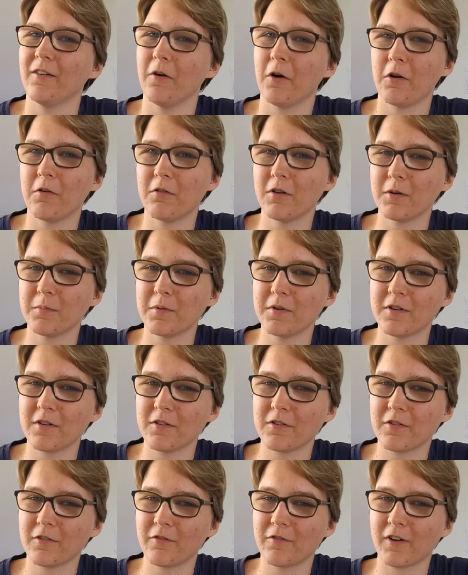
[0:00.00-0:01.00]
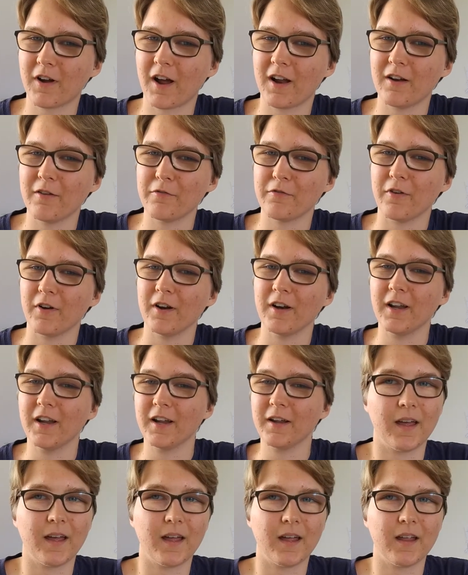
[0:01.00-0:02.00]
of awkward, but also kind of funny.